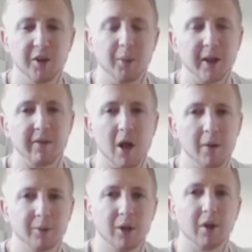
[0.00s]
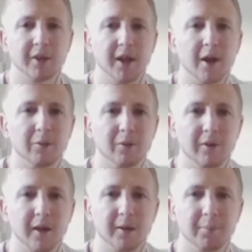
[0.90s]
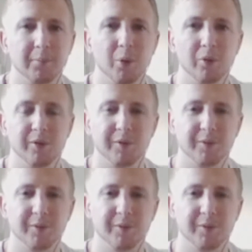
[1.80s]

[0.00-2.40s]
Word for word: do with their alarm clock you know like put